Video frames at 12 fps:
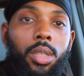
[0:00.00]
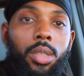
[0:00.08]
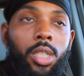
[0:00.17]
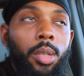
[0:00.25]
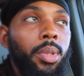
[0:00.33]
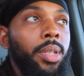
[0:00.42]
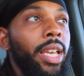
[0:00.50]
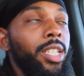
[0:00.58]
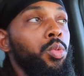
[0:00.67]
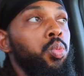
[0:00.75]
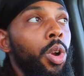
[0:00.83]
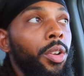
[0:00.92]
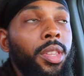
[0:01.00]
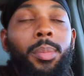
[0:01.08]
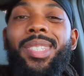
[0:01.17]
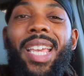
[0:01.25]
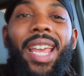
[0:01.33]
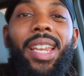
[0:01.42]
Something that's worth
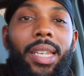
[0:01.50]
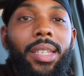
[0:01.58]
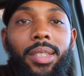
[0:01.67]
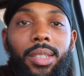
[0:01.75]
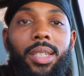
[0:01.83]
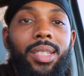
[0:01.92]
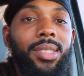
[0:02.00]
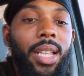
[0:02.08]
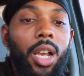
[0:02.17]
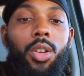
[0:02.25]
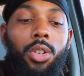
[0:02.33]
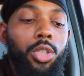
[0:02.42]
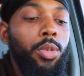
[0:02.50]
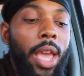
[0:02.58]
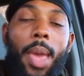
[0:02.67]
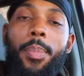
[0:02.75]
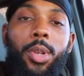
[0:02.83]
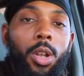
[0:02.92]
obtaining. It's not going to
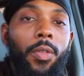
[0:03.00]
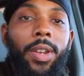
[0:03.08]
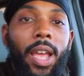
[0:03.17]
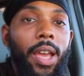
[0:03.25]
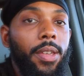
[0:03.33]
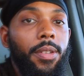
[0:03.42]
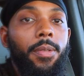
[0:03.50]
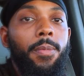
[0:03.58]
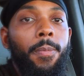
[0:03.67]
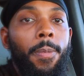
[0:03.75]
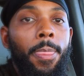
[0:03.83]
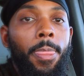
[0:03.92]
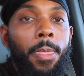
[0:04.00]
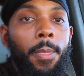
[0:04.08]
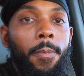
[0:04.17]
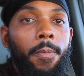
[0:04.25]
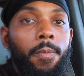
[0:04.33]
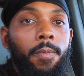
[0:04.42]
happen overnight.
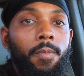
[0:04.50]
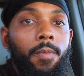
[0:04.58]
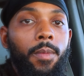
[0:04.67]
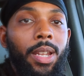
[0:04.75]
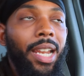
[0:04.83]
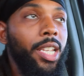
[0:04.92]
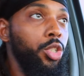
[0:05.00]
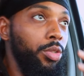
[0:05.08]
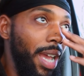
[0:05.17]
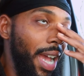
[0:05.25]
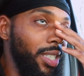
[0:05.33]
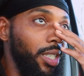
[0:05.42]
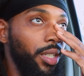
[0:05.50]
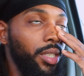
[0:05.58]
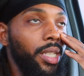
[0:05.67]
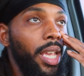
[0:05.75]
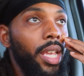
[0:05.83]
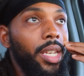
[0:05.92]
And I need you guys to
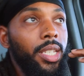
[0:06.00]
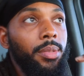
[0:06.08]
understand